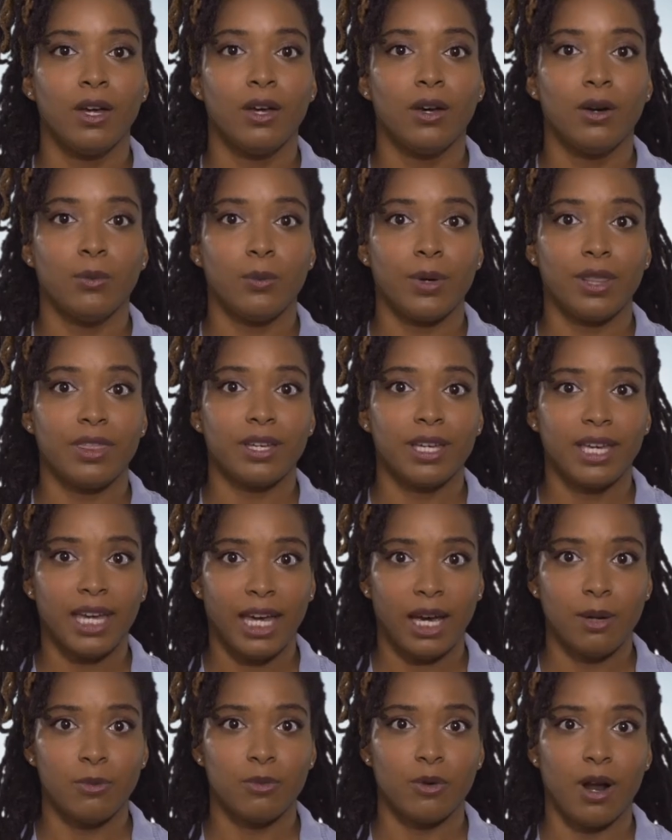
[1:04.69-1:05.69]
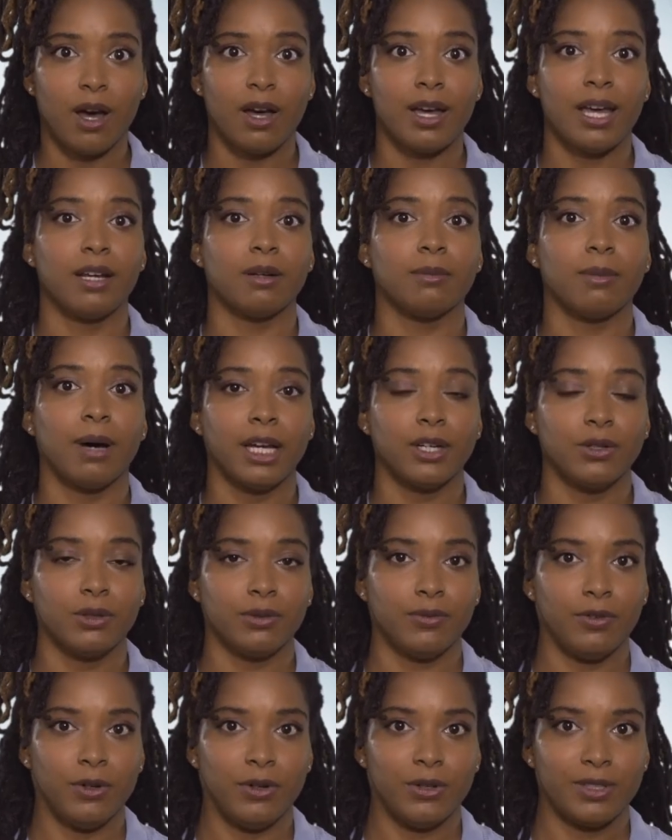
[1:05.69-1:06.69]
With a camera and a
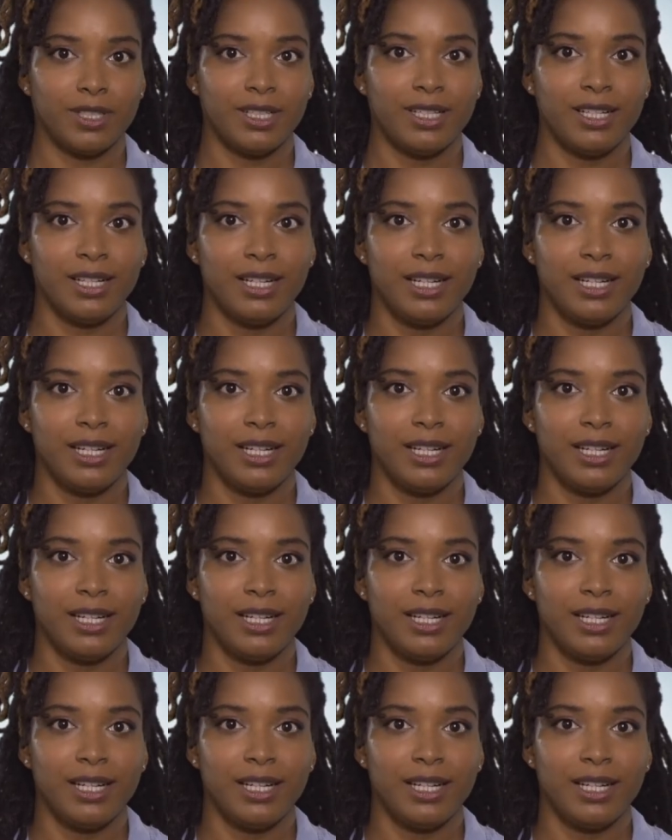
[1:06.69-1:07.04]
microphone,